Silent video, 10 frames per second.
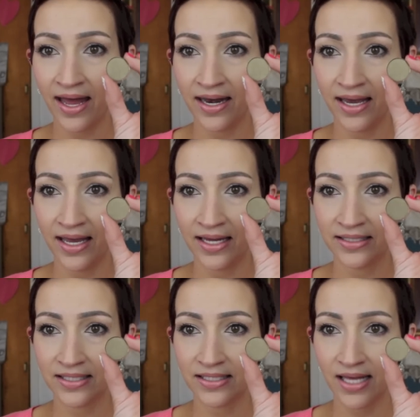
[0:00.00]
and
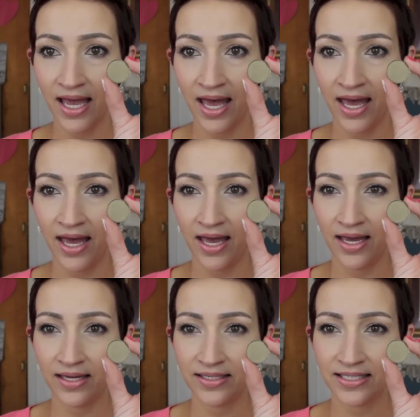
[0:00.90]
it's
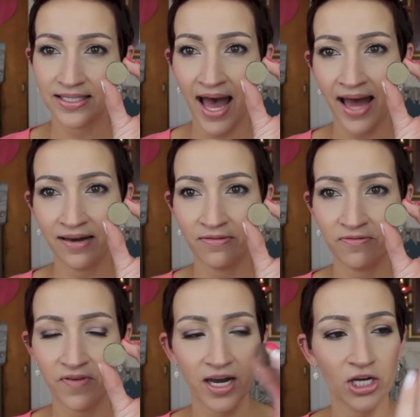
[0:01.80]
a satin
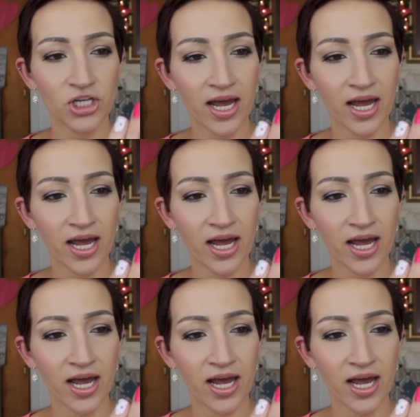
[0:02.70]
finish,